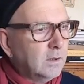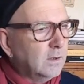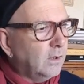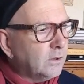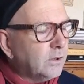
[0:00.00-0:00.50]

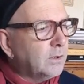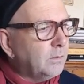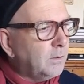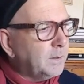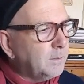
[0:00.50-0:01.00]
contrary to
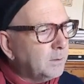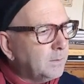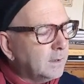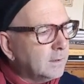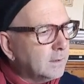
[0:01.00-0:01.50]
what people
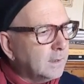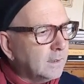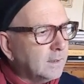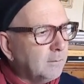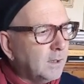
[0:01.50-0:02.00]
might
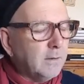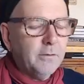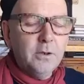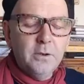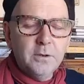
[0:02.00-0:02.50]
think, they might have
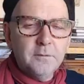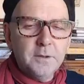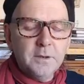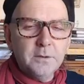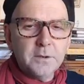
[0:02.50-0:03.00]
heard of
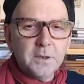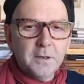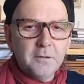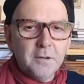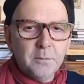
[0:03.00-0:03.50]
the
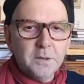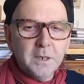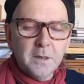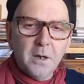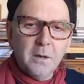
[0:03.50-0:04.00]
Osirion, but
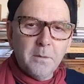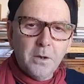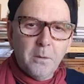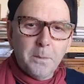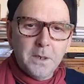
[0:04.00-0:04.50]
they might
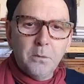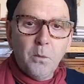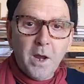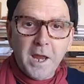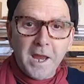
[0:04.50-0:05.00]
not be
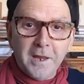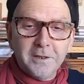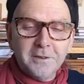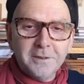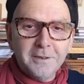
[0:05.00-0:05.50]
aware
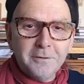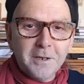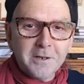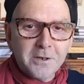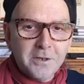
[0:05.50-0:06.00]
that there are
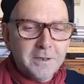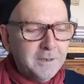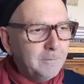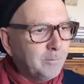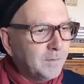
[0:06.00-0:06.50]

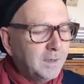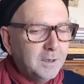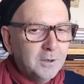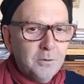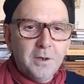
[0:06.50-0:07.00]
actually
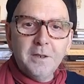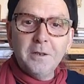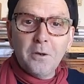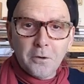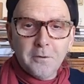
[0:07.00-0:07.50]
quite a
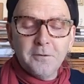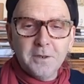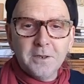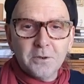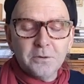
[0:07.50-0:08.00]
lot of
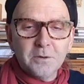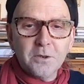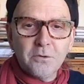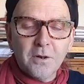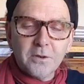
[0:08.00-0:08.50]
these sort of
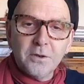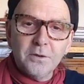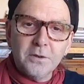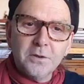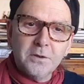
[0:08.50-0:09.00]

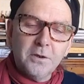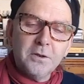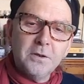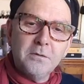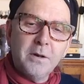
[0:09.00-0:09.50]
structures
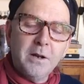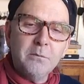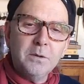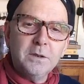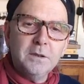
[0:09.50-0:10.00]
dotted
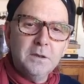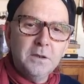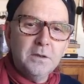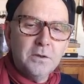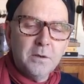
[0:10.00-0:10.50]
around within
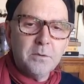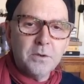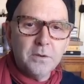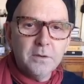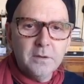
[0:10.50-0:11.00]
the
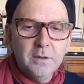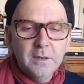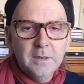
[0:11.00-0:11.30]
Egyptian